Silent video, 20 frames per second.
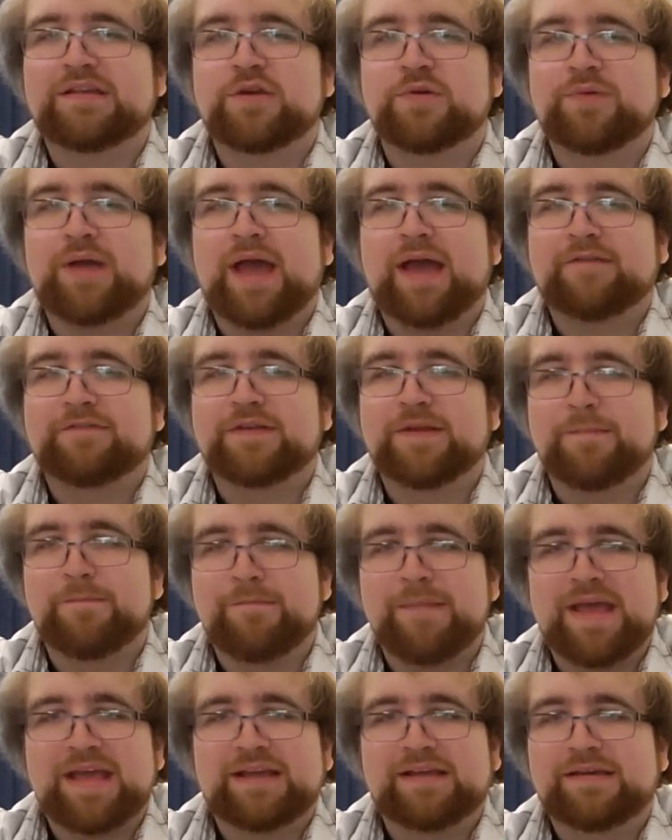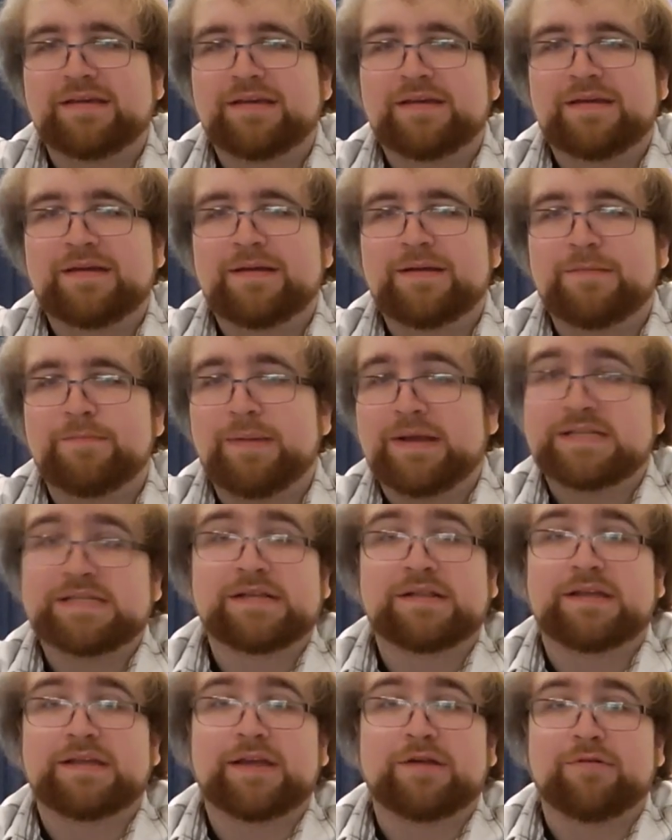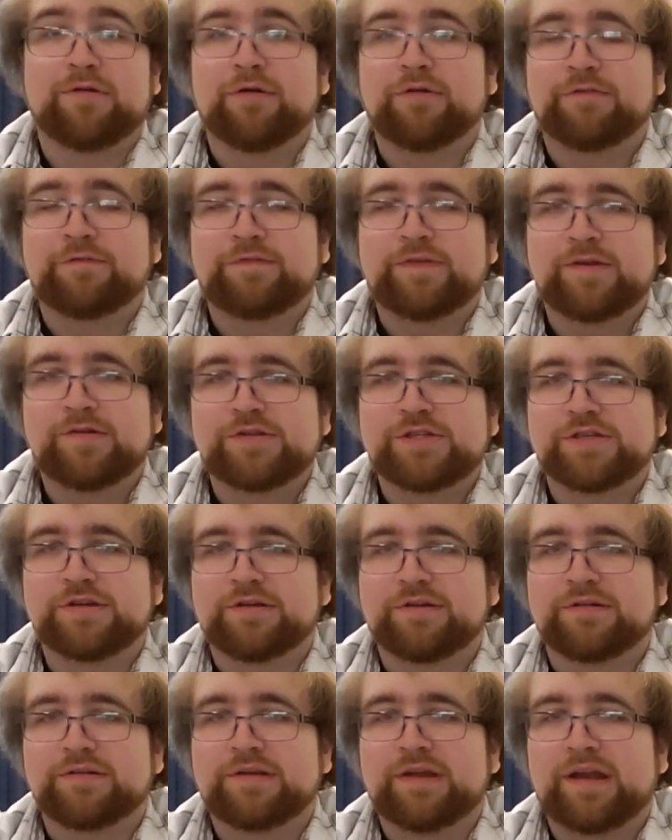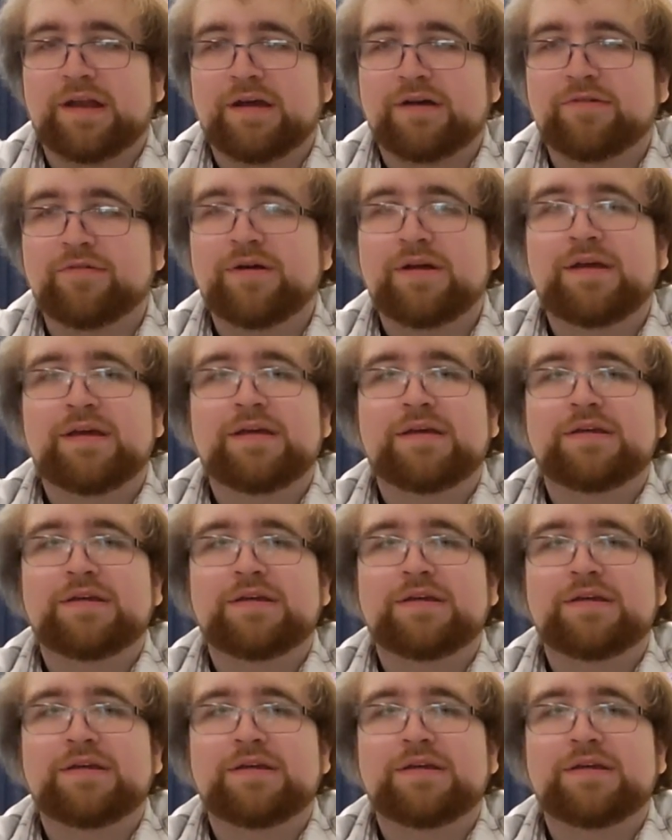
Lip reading: You have to make basically your own future, you know?